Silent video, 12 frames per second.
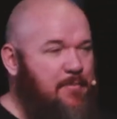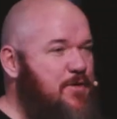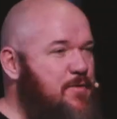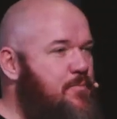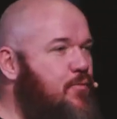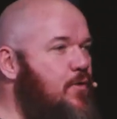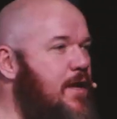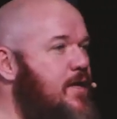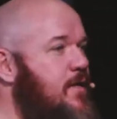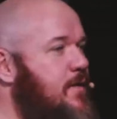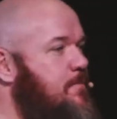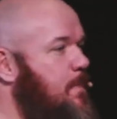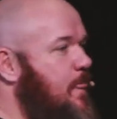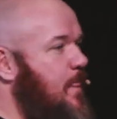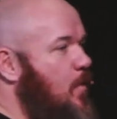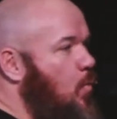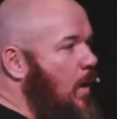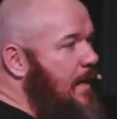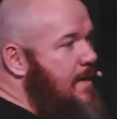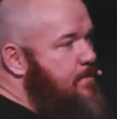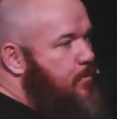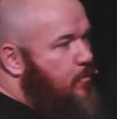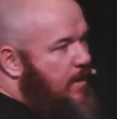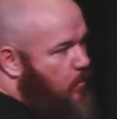So I'm going to pray. While
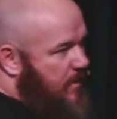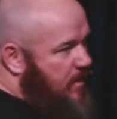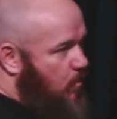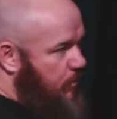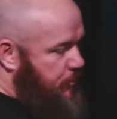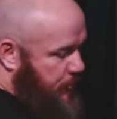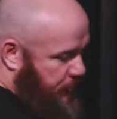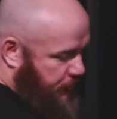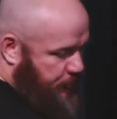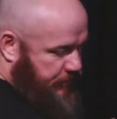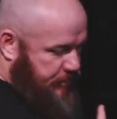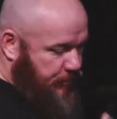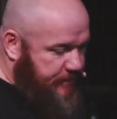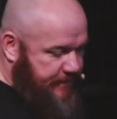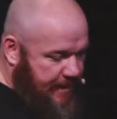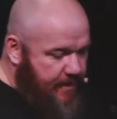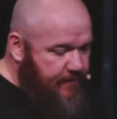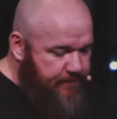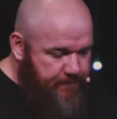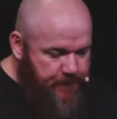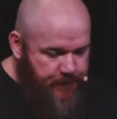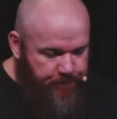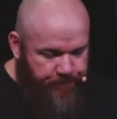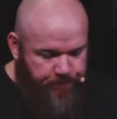I pray, what I want you to do is look down,